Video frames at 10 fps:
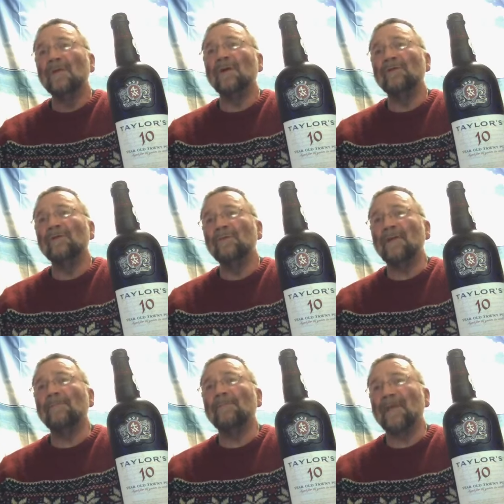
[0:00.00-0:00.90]
going
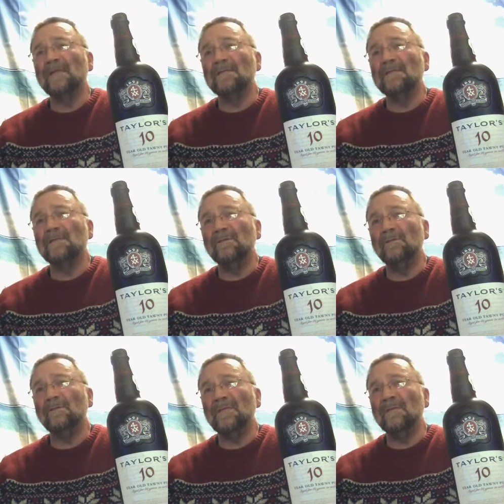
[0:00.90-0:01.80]
right back into
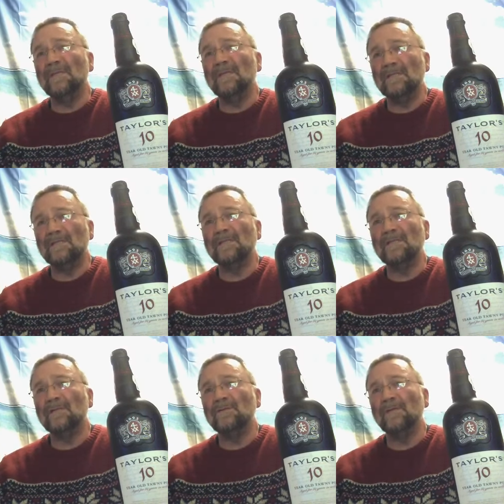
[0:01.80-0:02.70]
the mid-19th
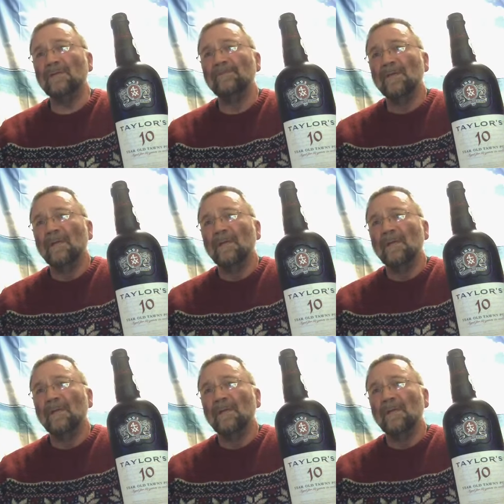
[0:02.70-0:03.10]
century.